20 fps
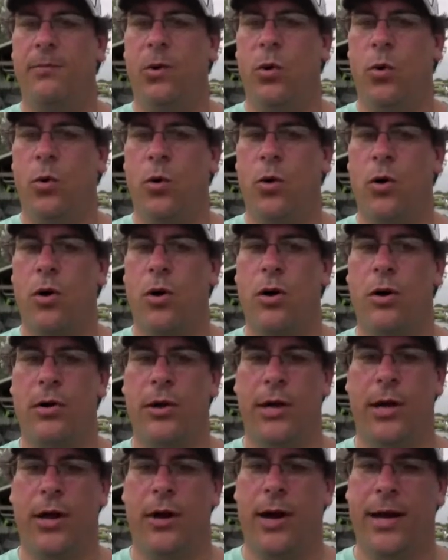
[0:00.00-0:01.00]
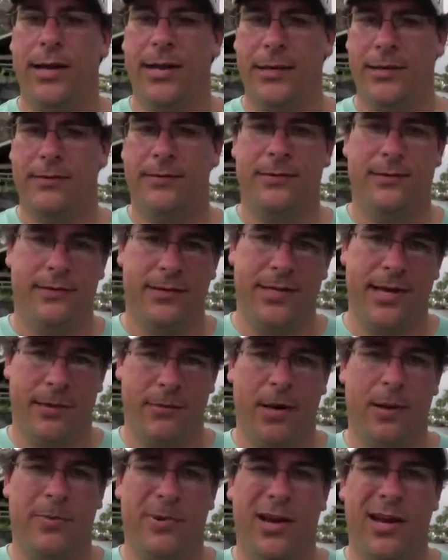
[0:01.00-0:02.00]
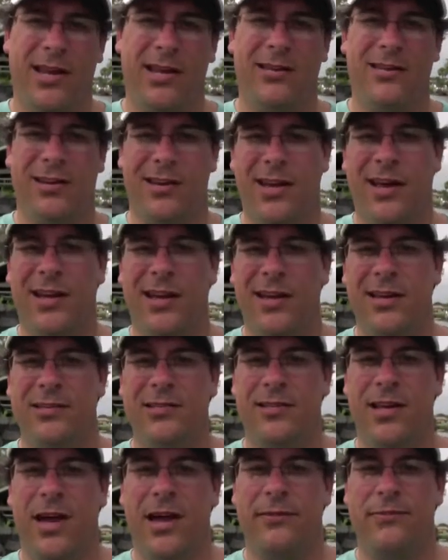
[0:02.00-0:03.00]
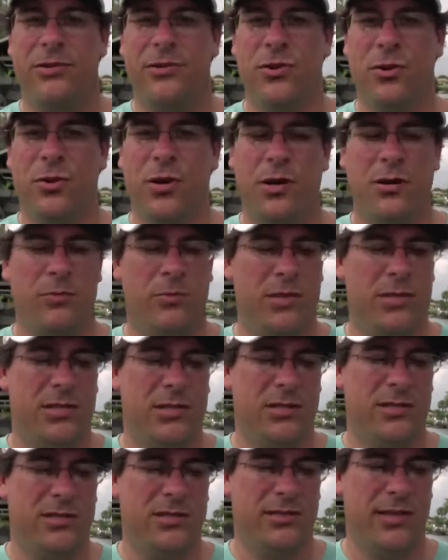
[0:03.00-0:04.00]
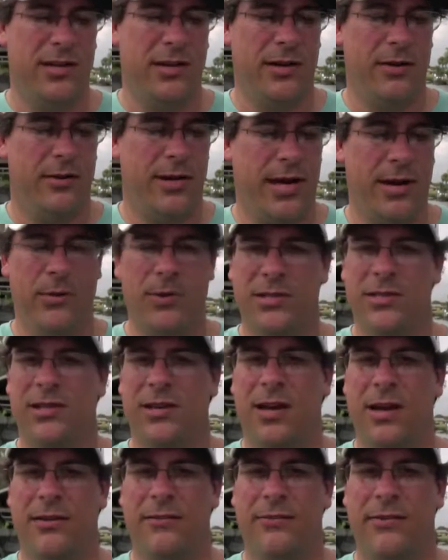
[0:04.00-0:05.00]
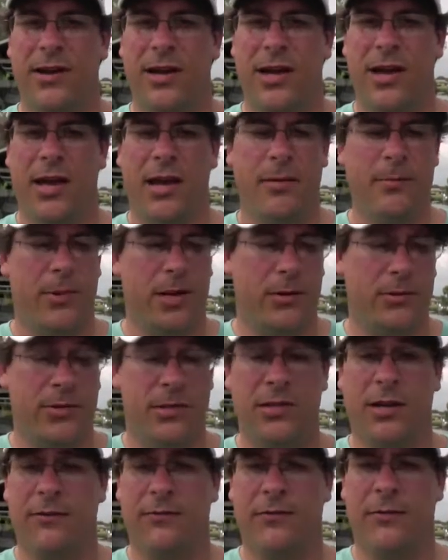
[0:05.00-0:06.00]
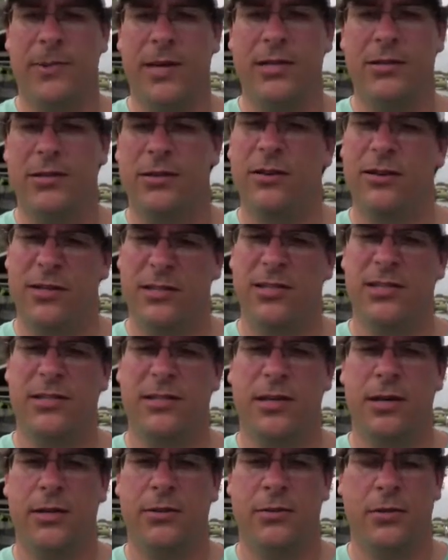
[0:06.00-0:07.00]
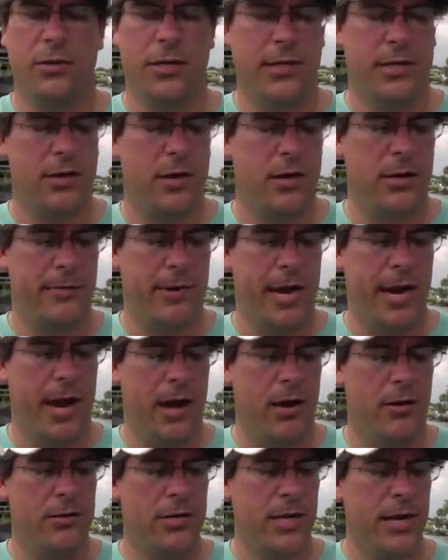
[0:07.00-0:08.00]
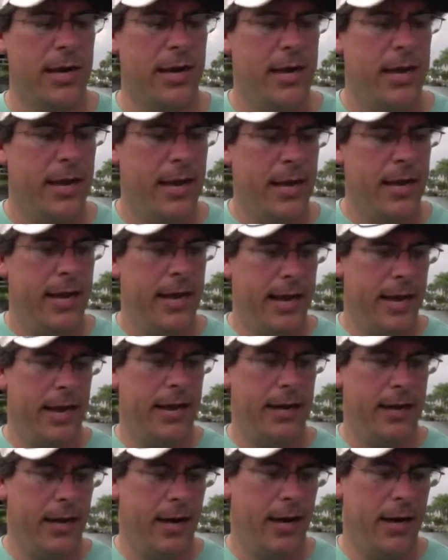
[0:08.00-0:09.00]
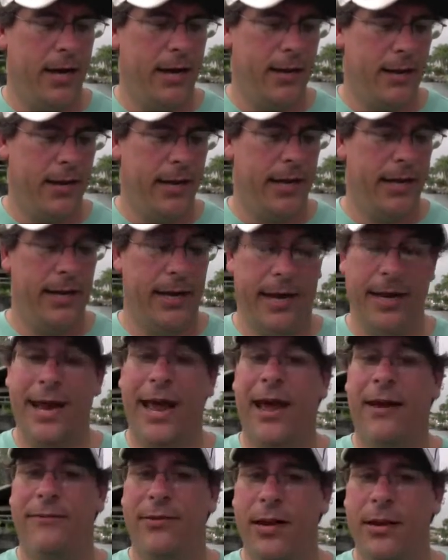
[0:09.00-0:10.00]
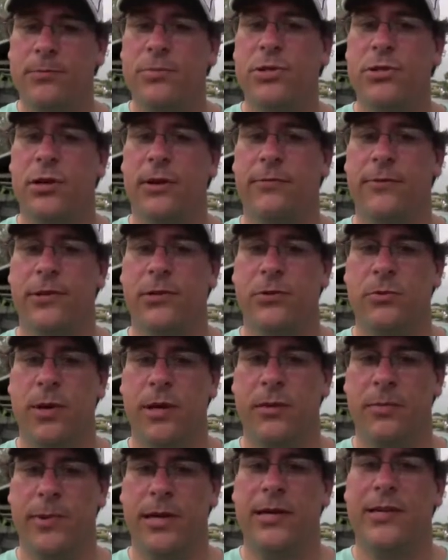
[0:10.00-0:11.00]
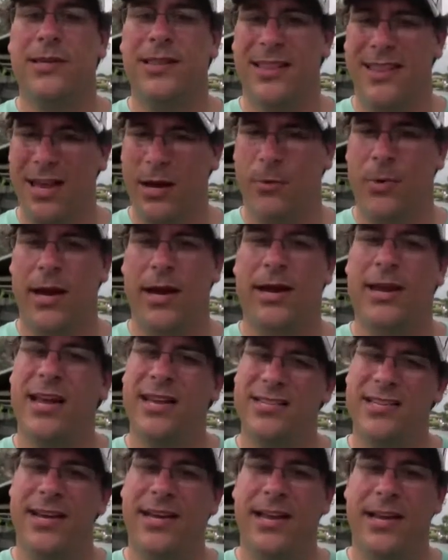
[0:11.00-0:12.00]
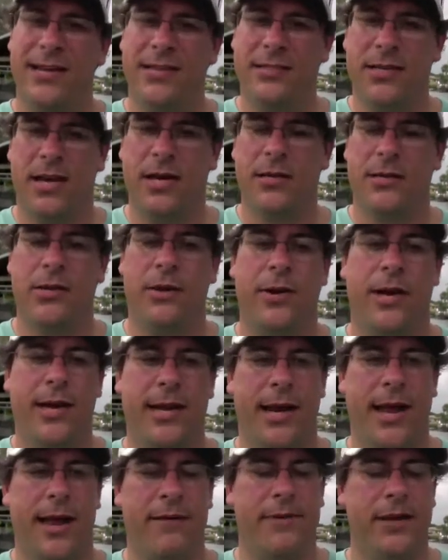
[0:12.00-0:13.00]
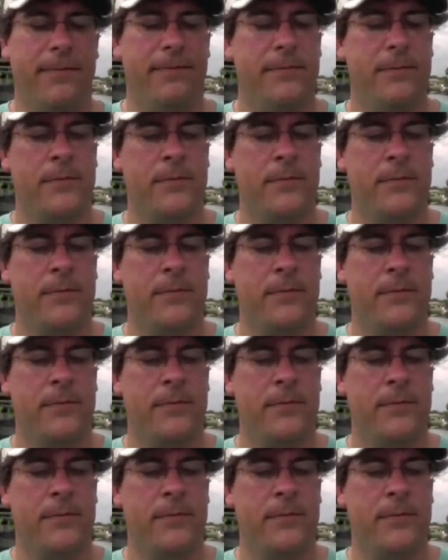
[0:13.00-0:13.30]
Or I could get my buddy to cut his dive short, which is, that would suck for him. That would suck for me too, because he's going to totally dog me out. And have him surface with me. That way, in case I need his octo, I could have it.